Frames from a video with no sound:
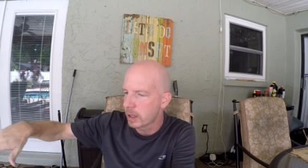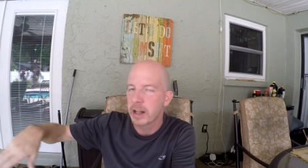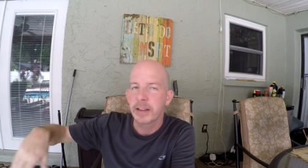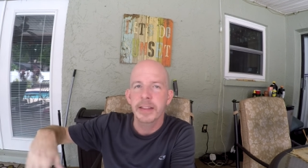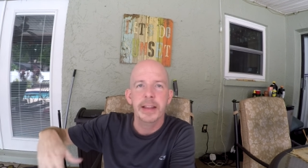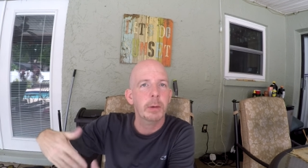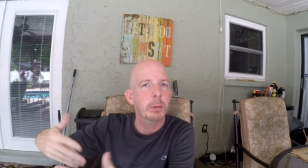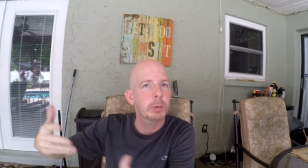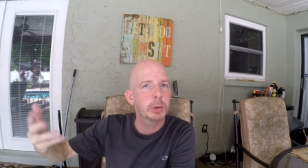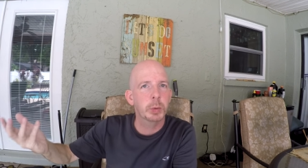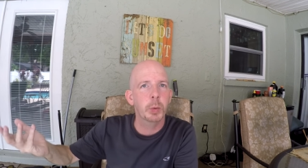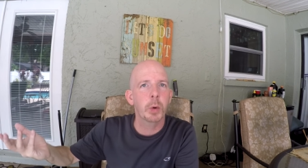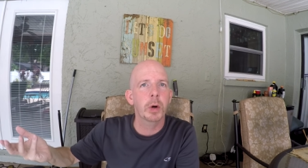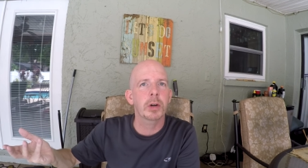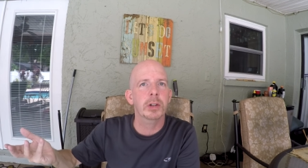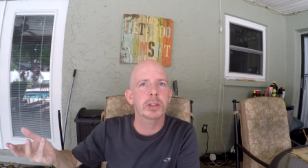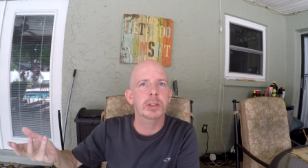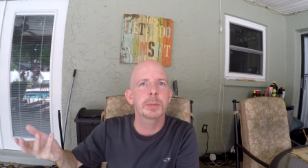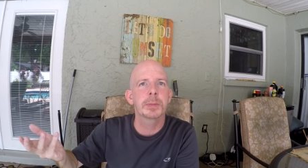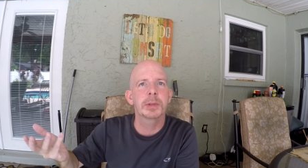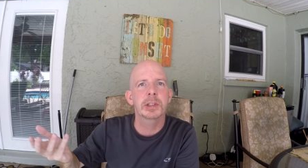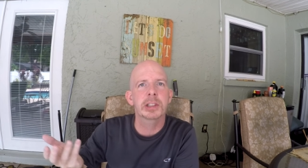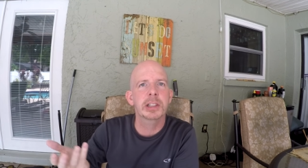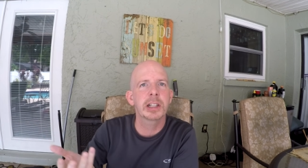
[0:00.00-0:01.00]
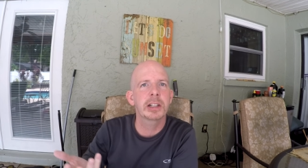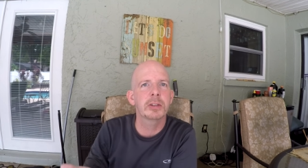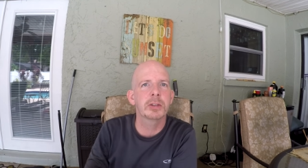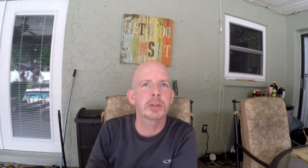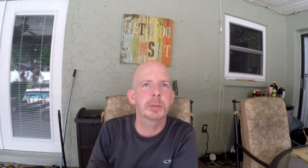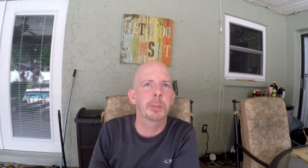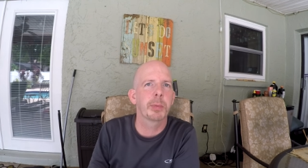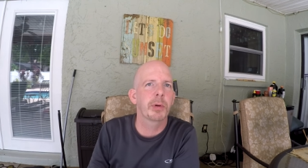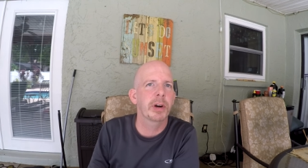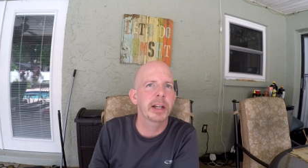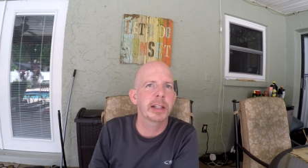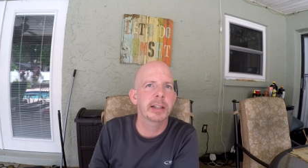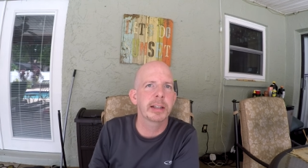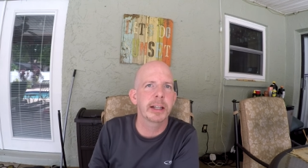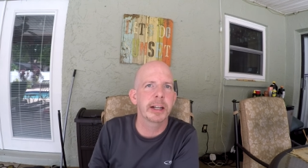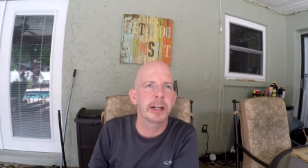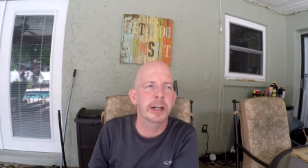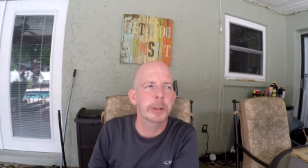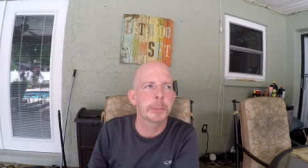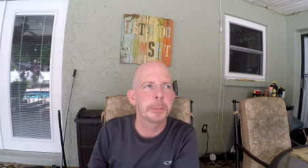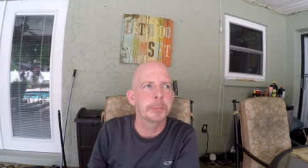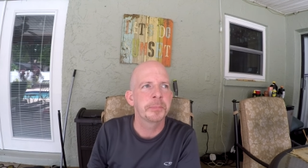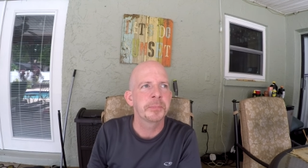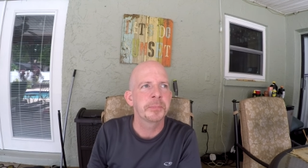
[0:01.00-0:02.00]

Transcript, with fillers: That was worse. Mosquitoes bred there.